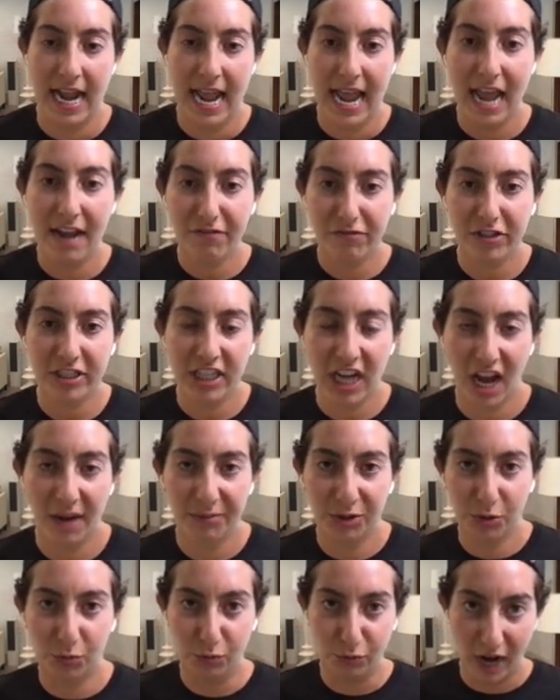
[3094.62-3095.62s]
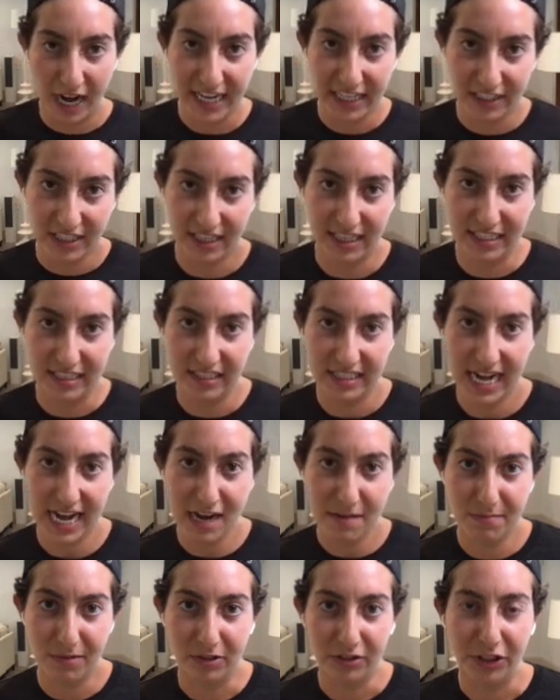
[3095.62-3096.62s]
every time you write to this
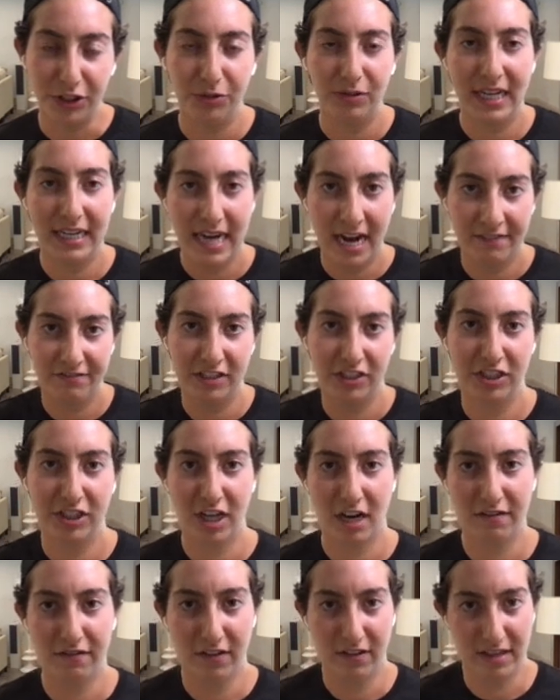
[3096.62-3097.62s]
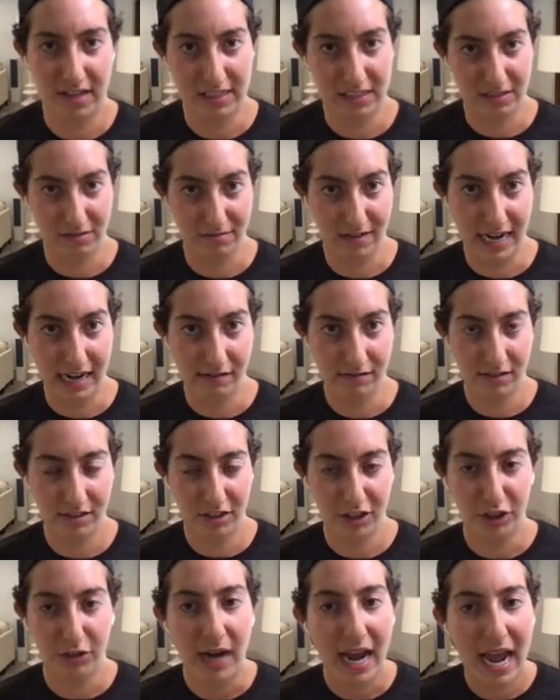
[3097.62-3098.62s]
table, you then have to shuffle things around.
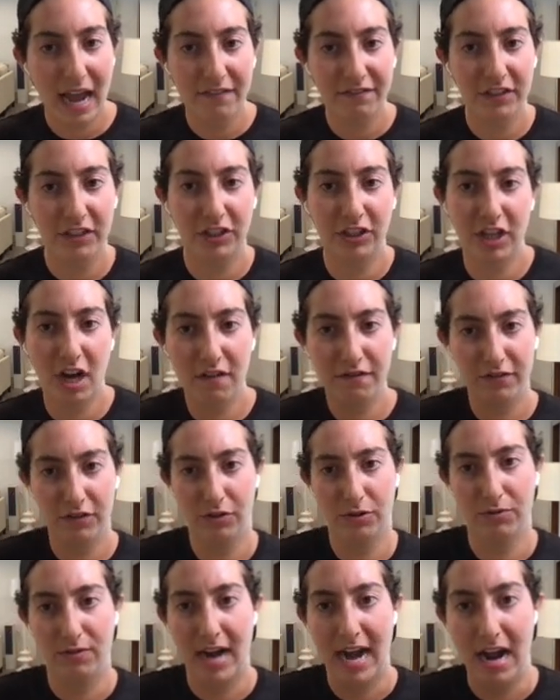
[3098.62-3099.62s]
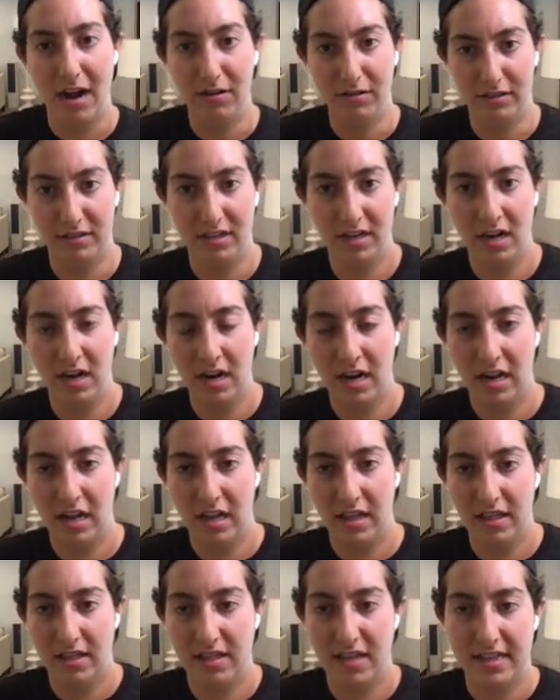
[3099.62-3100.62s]
You have to shuffle around
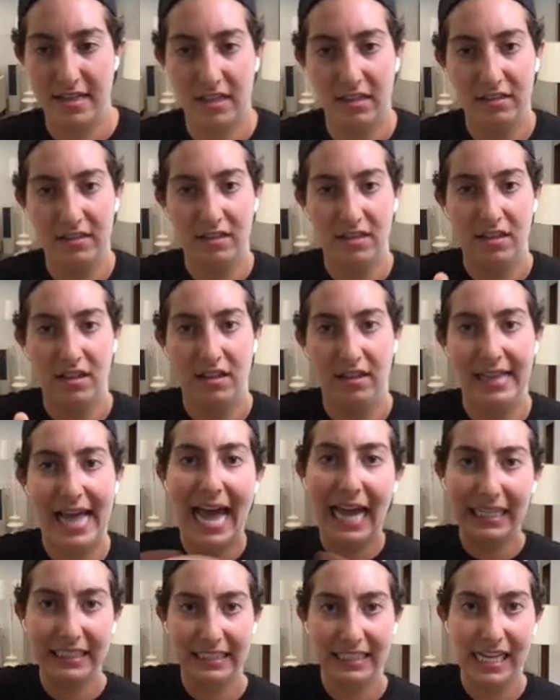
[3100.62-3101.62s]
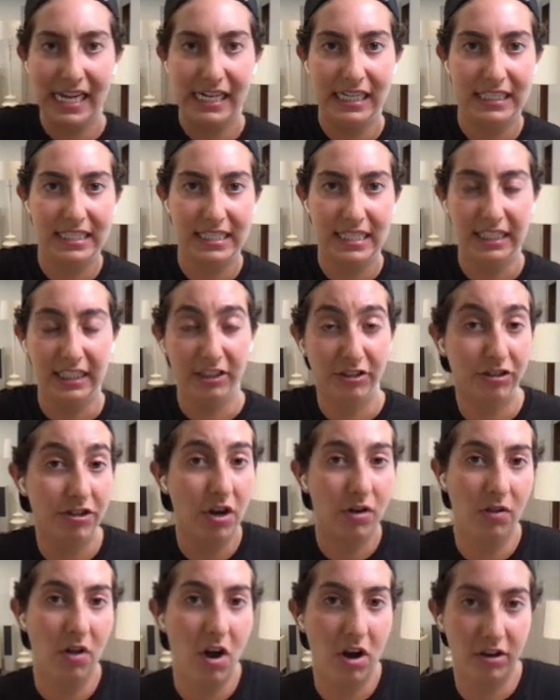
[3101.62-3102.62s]
that the latest thing is
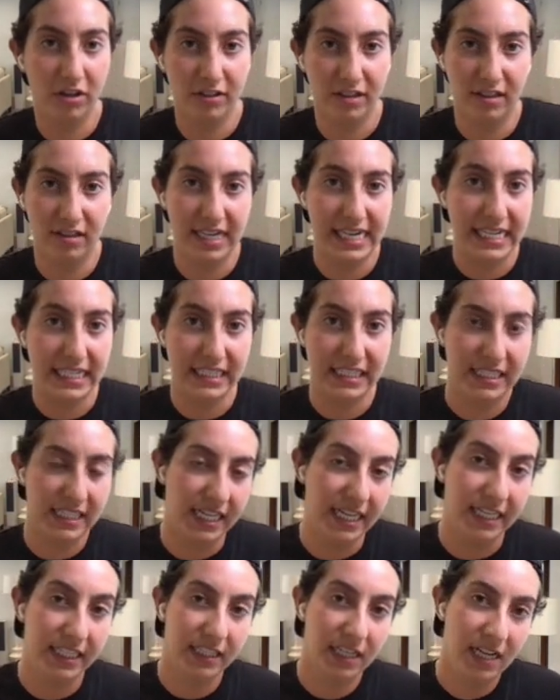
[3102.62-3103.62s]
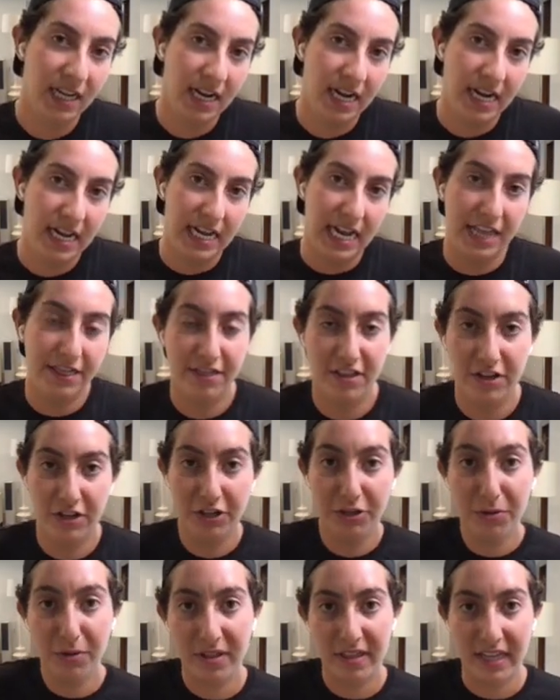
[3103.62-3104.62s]
no longer the latest thing, and the
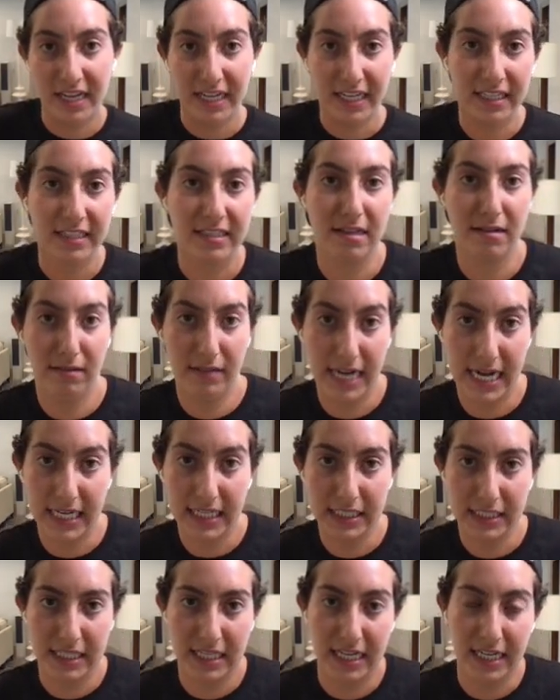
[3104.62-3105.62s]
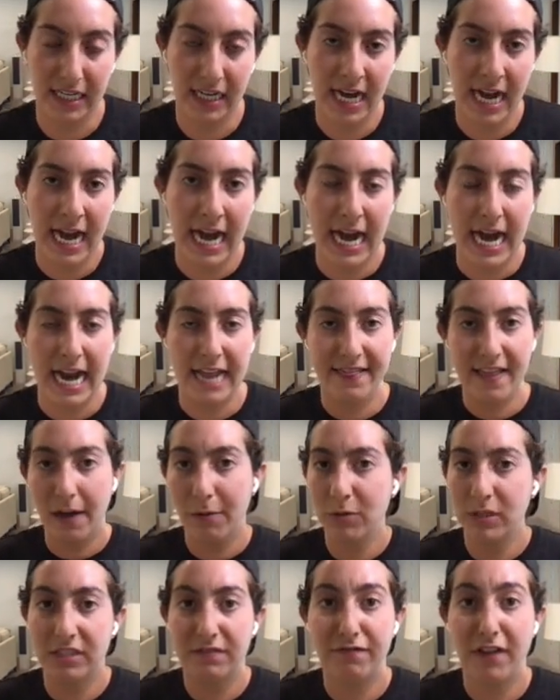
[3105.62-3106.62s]
new thing is the latest thing. And that
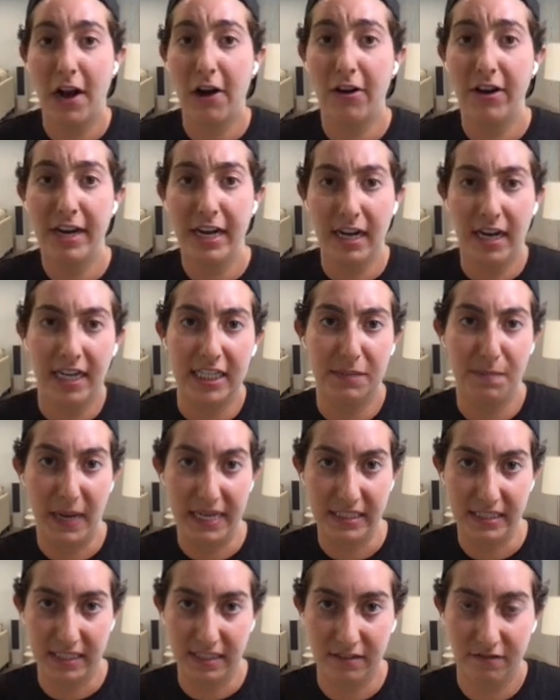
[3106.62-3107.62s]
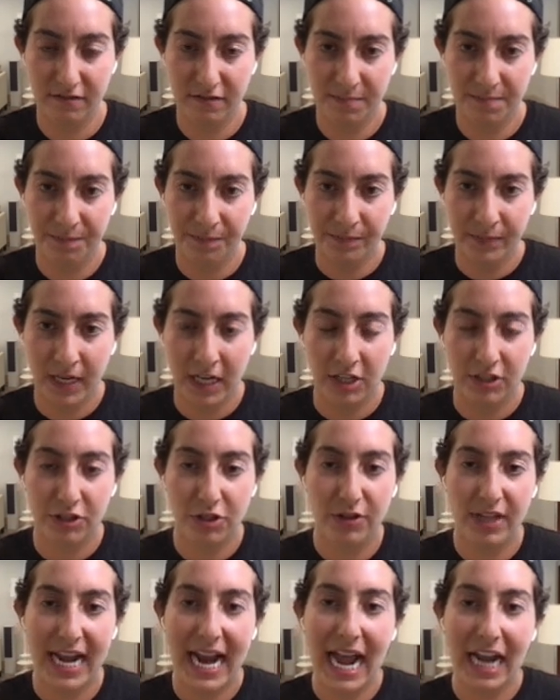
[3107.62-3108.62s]
was very expensive.
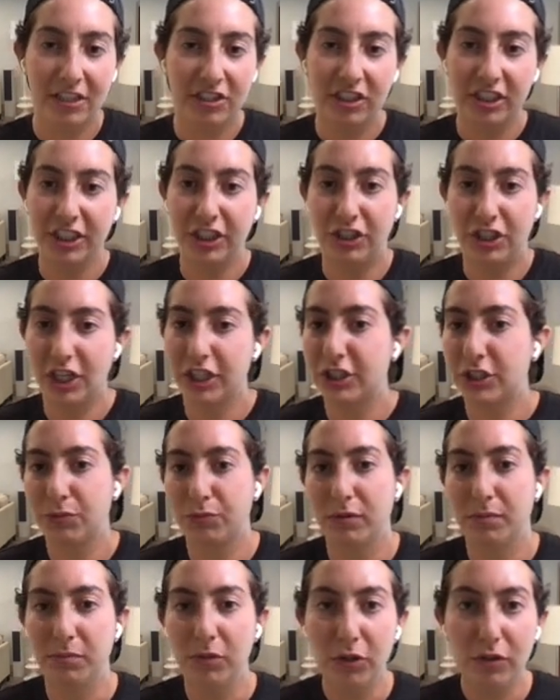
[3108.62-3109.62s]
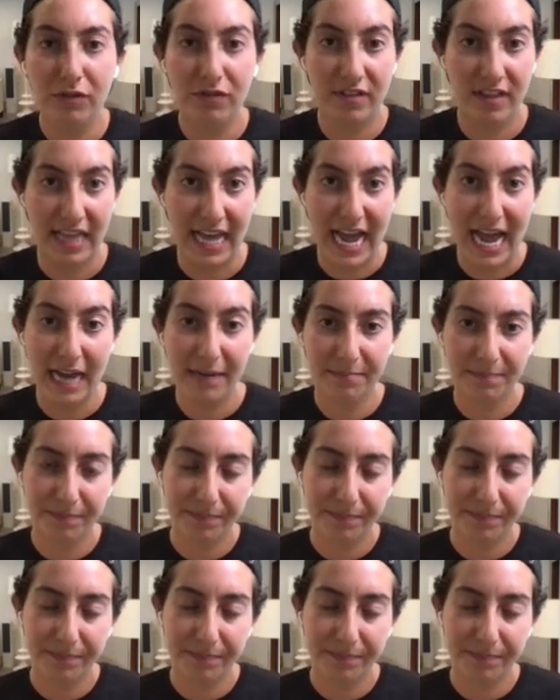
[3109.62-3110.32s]
So they actually just removed that,